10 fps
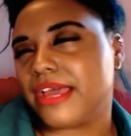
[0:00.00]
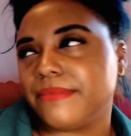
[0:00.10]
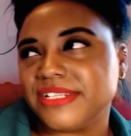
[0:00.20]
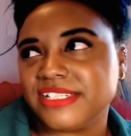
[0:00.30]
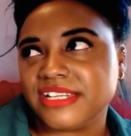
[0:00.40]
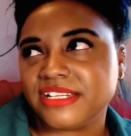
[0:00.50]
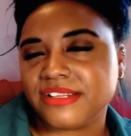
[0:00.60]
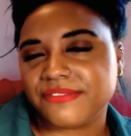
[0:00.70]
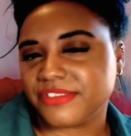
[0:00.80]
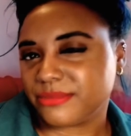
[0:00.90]
I wasn't in
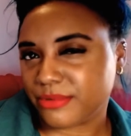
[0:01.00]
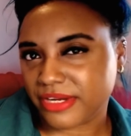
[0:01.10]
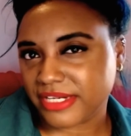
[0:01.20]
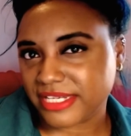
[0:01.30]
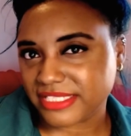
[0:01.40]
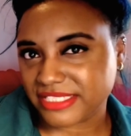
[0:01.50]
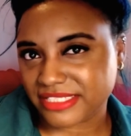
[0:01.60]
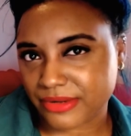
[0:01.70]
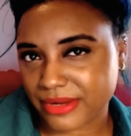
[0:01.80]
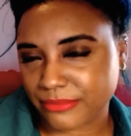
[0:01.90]
love with the product,
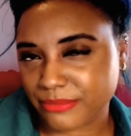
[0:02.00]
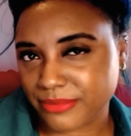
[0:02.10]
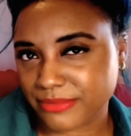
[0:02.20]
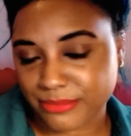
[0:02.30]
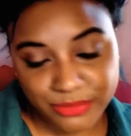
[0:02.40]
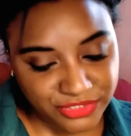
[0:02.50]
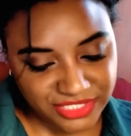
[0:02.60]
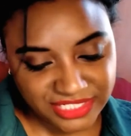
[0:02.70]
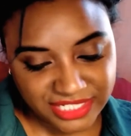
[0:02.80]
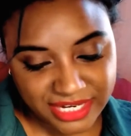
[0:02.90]
so I won't be
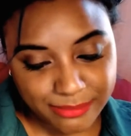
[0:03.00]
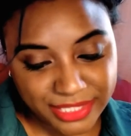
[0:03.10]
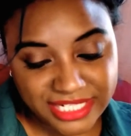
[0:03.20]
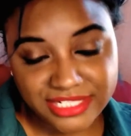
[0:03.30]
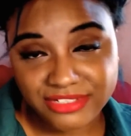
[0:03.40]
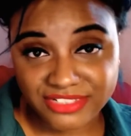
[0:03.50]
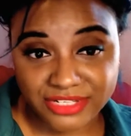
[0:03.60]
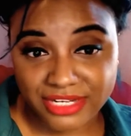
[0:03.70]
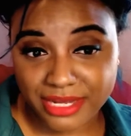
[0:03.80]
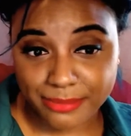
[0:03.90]
repurchasing it, but I did use it
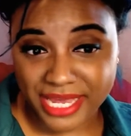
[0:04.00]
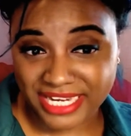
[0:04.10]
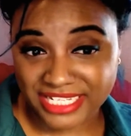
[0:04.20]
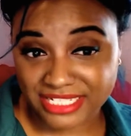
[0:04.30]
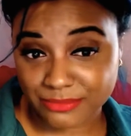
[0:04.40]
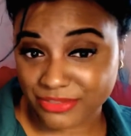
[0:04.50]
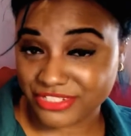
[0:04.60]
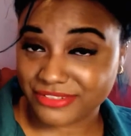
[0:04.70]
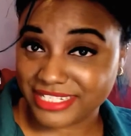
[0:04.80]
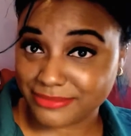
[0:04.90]
all up and it did
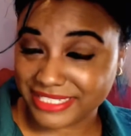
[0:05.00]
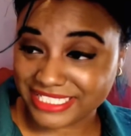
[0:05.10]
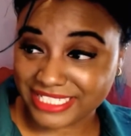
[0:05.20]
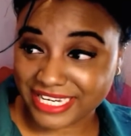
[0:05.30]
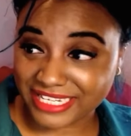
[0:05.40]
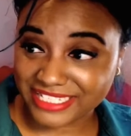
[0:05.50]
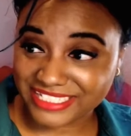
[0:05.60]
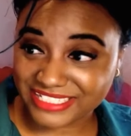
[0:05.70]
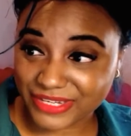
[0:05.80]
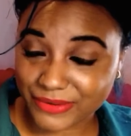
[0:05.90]
moisturize my skin,
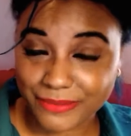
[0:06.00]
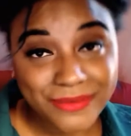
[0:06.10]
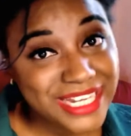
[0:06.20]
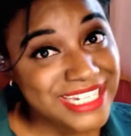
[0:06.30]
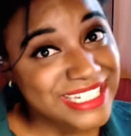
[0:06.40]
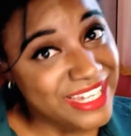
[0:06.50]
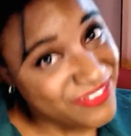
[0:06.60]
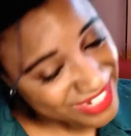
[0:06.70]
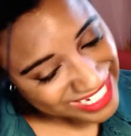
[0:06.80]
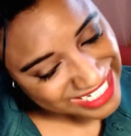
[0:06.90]
so it was
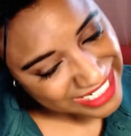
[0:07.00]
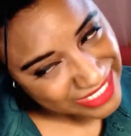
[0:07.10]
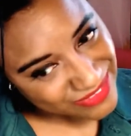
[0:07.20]
effective.